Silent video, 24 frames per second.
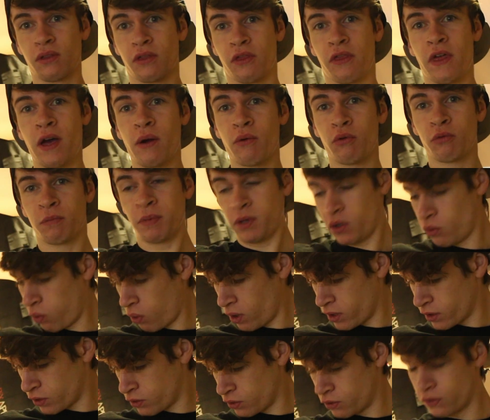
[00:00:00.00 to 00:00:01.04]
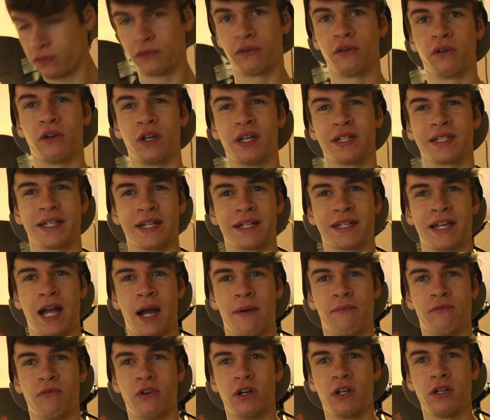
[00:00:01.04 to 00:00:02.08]
that would be quite good for like a
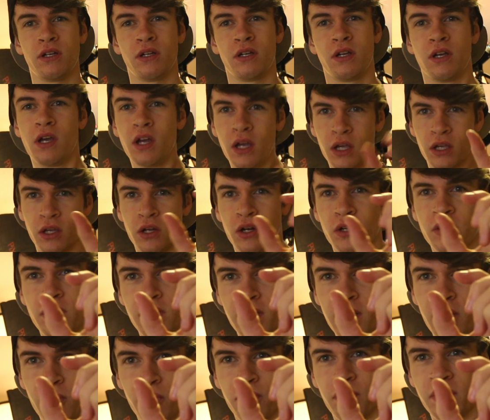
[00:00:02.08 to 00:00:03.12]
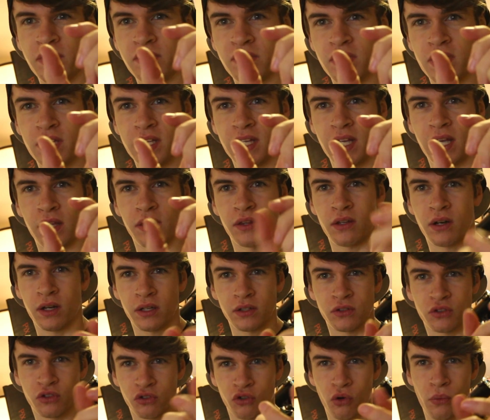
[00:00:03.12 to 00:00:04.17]
camera. You know the little things that you can get that
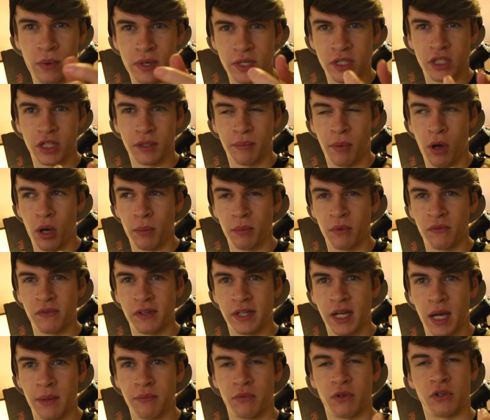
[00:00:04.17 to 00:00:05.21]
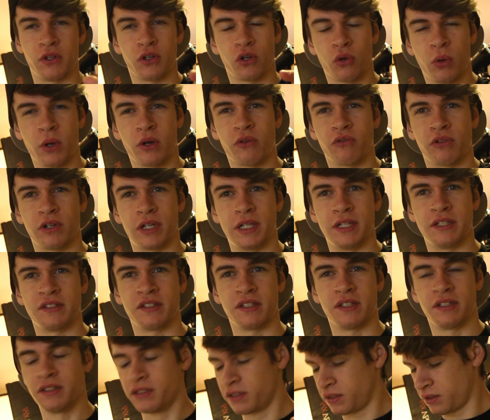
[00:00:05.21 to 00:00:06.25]
like screw into the bottom of your camera, the quick
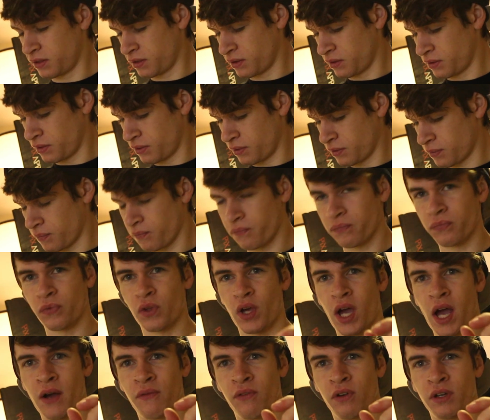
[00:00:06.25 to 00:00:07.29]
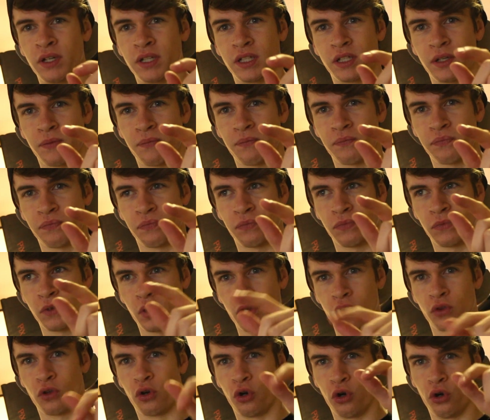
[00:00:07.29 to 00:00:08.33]
releases that have like
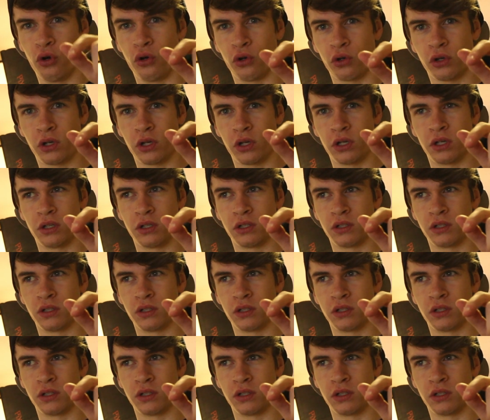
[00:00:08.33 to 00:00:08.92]
the hook.